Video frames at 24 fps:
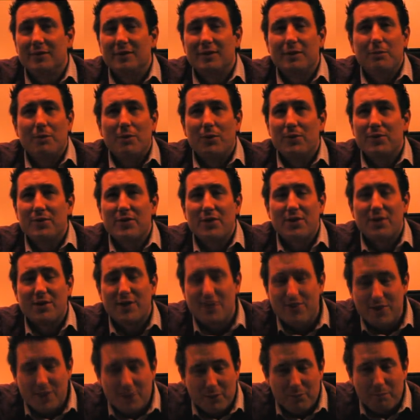the most
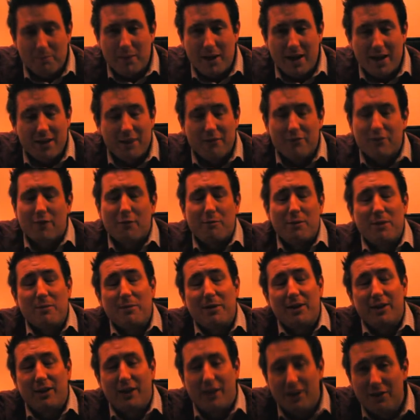artistic man I've ever met in
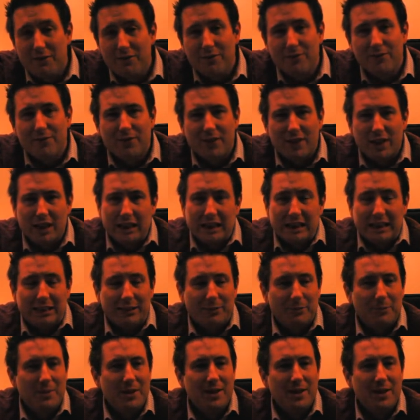my life. Um,